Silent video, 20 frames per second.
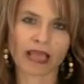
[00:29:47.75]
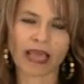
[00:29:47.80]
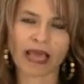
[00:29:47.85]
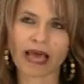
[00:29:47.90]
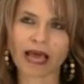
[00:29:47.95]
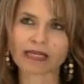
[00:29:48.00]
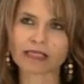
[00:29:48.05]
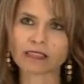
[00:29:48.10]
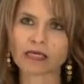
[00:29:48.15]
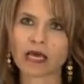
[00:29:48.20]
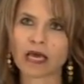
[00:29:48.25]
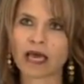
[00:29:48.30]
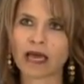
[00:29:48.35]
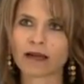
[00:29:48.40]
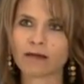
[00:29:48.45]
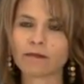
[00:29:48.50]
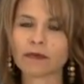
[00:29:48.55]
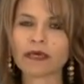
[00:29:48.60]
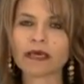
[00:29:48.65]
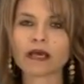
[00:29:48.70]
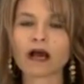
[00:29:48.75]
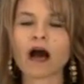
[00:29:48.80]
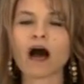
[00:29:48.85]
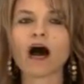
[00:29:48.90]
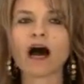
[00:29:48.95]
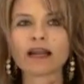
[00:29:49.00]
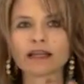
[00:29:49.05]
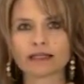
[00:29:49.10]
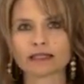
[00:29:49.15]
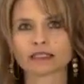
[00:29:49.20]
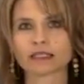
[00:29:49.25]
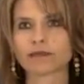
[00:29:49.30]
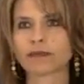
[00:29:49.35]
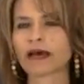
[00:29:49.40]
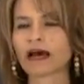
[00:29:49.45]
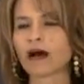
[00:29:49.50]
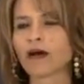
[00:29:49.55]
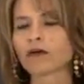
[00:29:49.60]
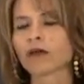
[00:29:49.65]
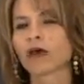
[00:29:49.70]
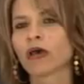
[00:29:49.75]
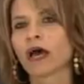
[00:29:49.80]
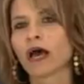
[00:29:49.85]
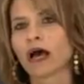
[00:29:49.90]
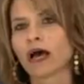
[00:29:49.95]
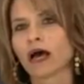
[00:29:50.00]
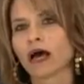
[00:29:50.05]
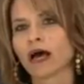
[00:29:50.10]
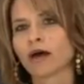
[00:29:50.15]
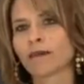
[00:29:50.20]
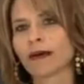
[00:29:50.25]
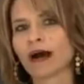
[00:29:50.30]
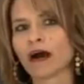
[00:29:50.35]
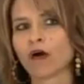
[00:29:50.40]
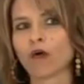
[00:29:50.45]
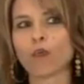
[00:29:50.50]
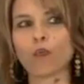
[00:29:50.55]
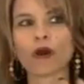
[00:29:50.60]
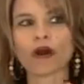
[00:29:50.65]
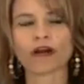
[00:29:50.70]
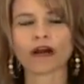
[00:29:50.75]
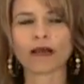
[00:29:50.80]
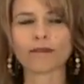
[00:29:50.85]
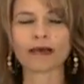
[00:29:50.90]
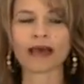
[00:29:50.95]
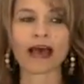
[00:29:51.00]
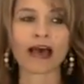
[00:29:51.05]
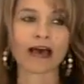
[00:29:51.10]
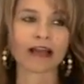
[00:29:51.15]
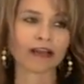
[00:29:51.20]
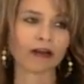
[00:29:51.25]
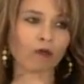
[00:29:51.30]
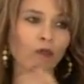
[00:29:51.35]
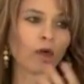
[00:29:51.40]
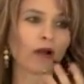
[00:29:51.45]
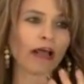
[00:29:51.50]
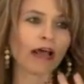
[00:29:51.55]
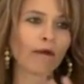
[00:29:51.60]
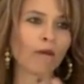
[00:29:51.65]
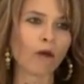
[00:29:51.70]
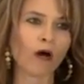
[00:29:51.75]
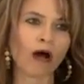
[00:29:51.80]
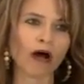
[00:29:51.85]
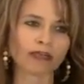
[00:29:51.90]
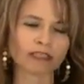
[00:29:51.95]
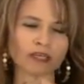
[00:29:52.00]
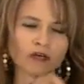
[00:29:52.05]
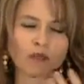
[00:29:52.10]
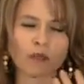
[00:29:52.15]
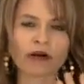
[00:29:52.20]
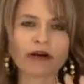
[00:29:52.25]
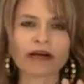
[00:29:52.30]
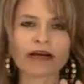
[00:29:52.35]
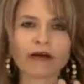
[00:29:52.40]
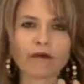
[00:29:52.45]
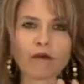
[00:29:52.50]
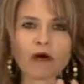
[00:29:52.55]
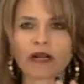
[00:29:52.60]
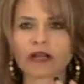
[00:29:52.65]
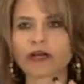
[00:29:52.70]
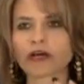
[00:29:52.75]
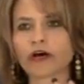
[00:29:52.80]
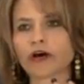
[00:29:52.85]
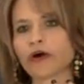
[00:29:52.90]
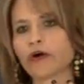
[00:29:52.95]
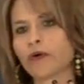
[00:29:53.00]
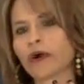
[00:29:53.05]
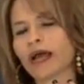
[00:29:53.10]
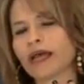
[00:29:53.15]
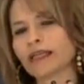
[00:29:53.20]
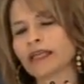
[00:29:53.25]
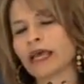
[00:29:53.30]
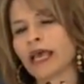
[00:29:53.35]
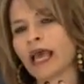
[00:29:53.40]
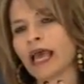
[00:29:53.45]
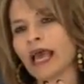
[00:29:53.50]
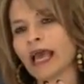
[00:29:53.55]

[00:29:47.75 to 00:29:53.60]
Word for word: and, and being honest about, uh, about where I'm at and what I want and where I want to go and,